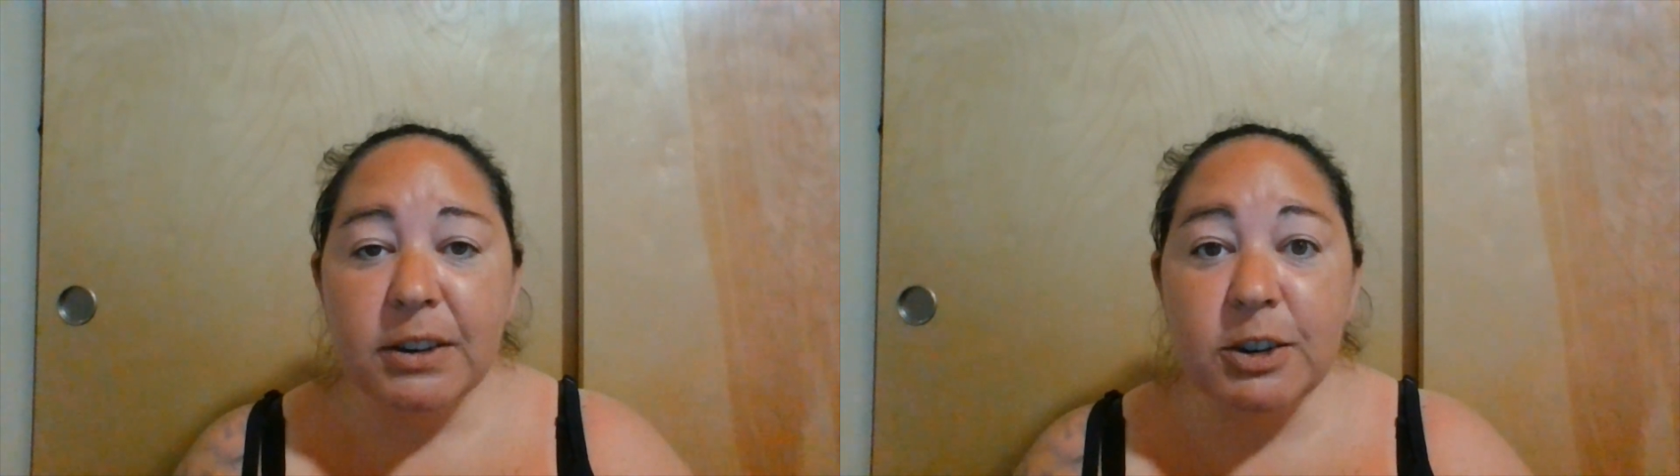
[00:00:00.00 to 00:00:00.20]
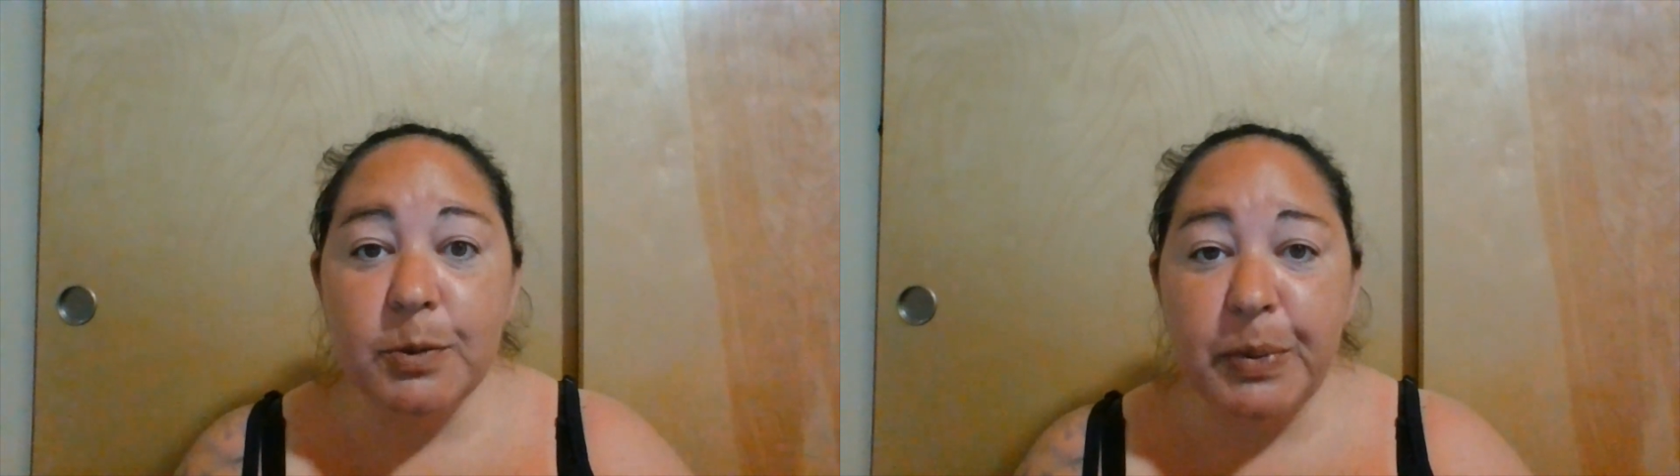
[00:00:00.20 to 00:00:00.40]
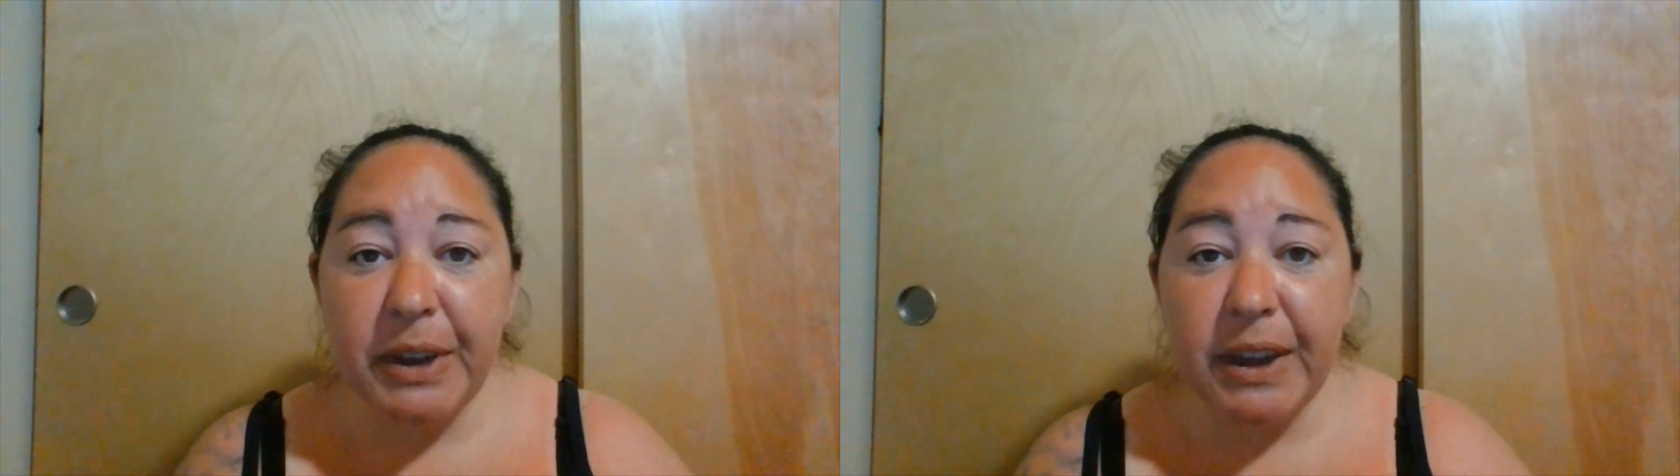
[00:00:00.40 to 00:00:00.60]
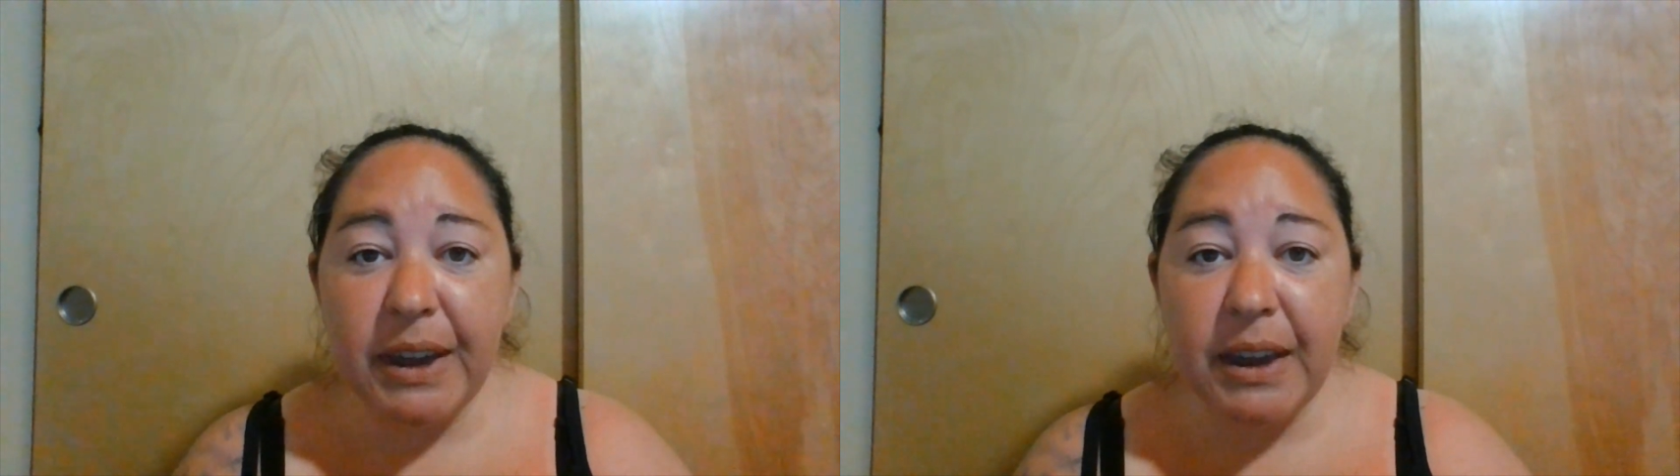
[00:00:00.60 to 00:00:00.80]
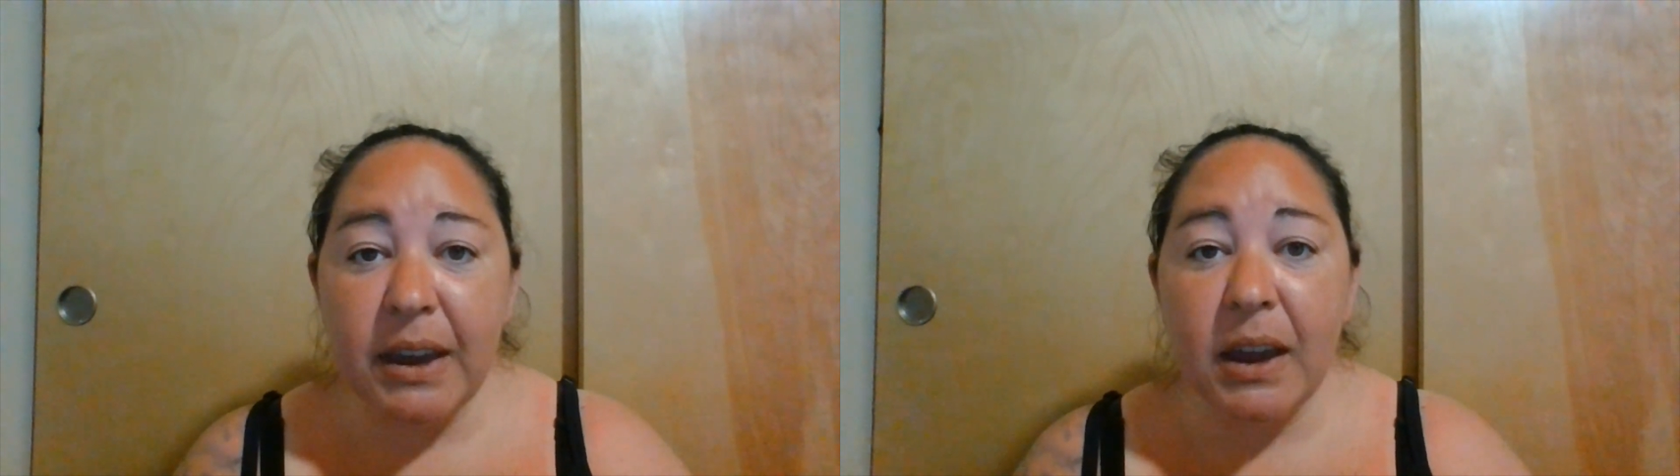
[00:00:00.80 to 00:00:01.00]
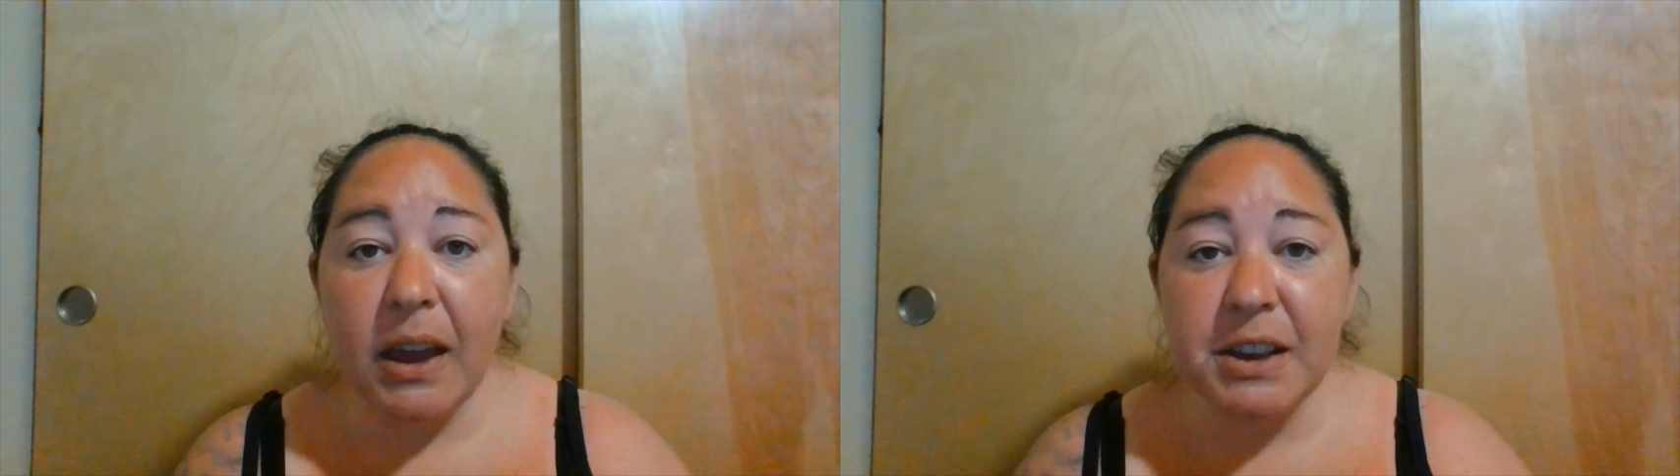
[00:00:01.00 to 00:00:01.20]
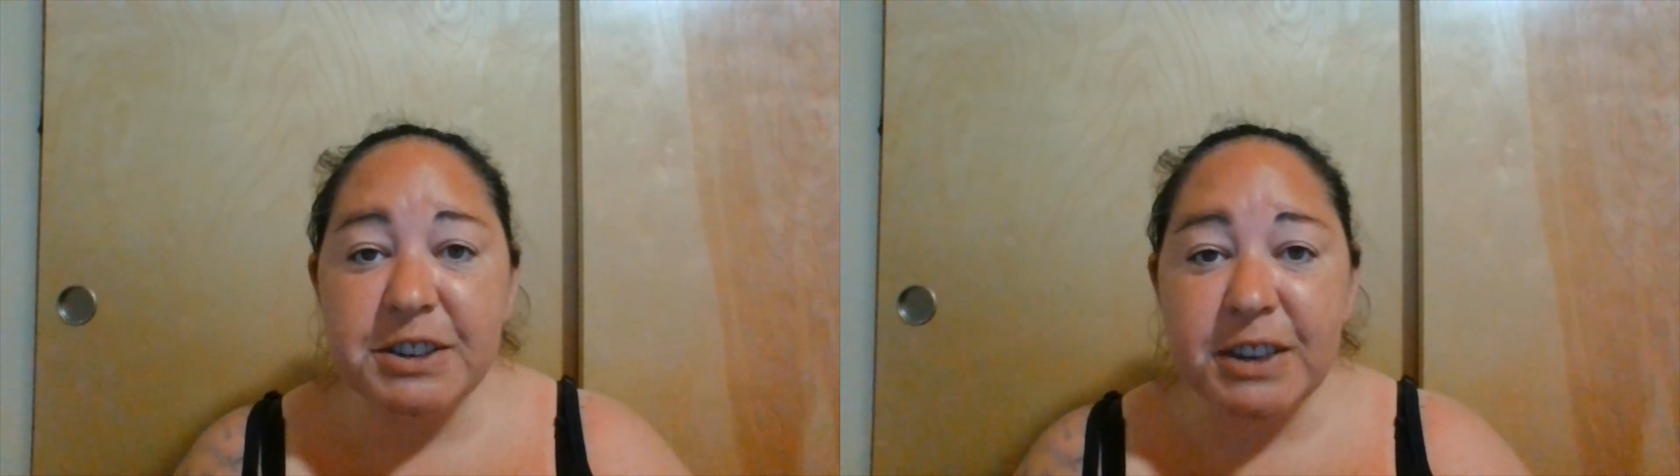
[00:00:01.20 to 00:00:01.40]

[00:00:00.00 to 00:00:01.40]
to be a